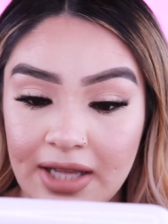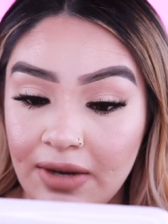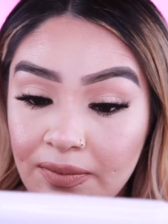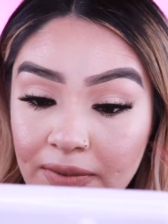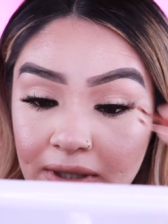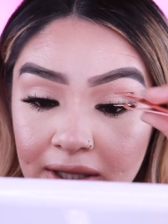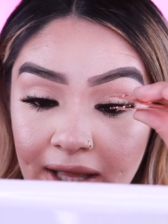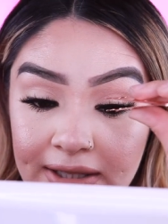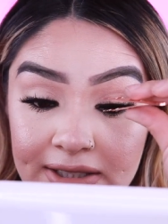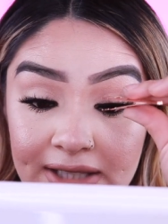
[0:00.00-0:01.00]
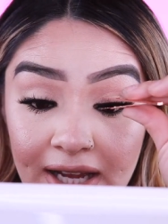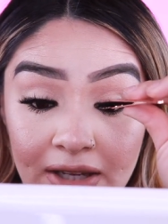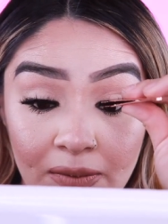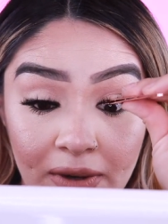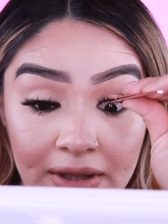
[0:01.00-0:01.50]
I really like these. I
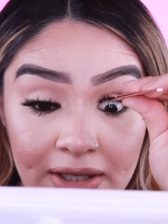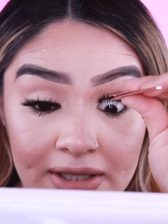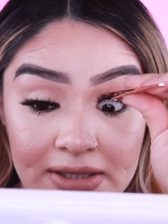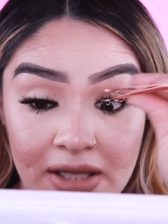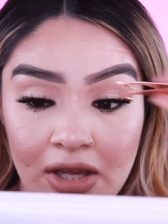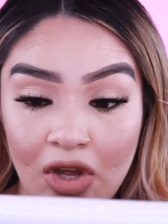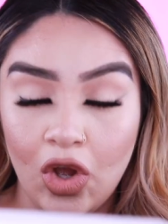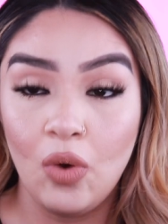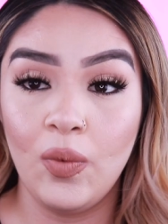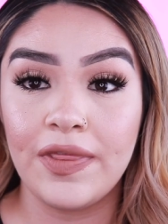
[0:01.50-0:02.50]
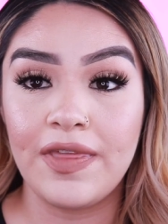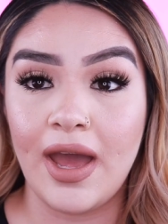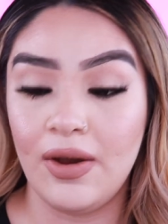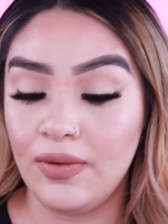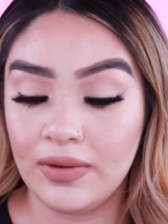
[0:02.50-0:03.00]
can wear these
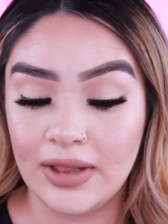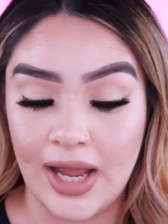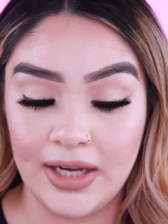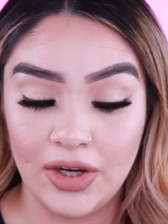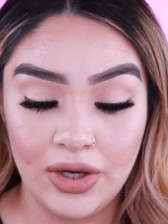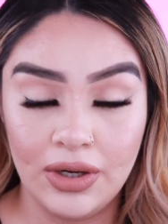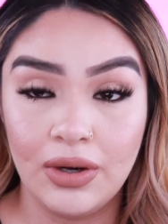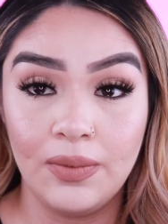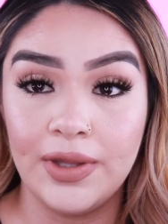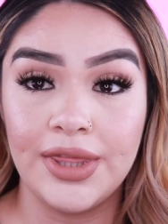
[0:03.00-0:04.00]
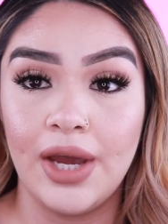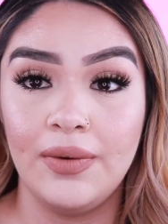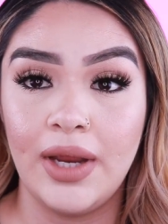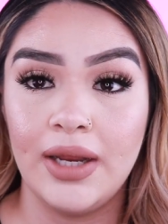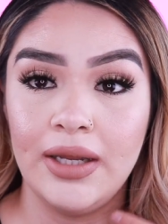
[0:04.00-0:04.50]
without liner or
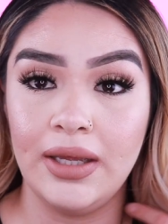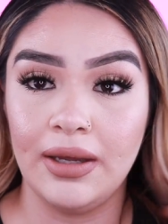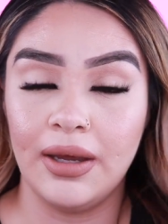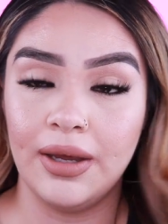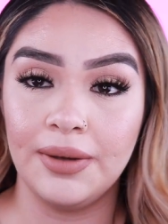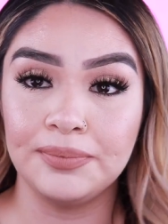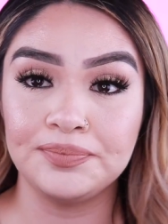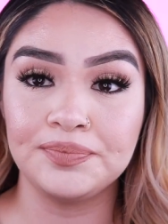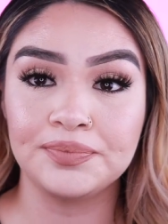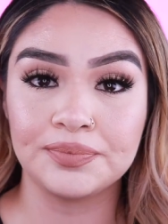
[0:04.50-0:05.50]
without any um,